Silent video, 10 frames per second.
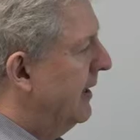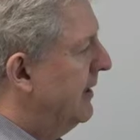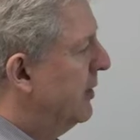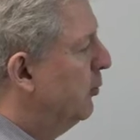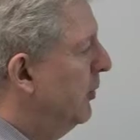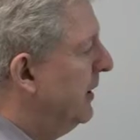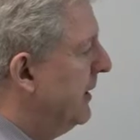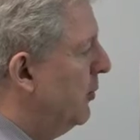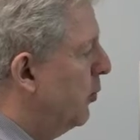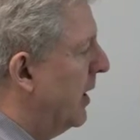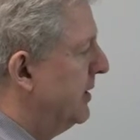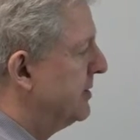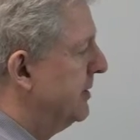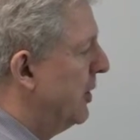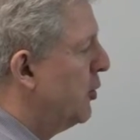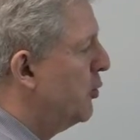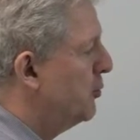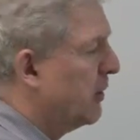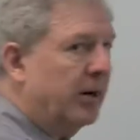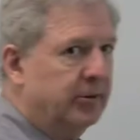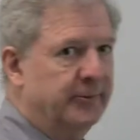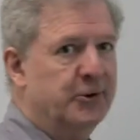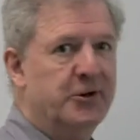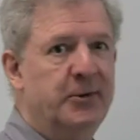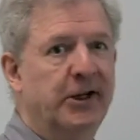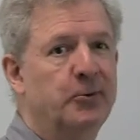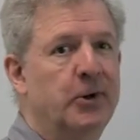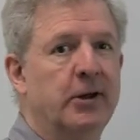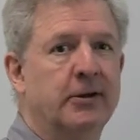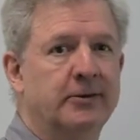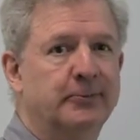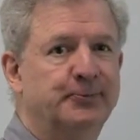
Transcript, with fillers: There really was no problem here to begin with.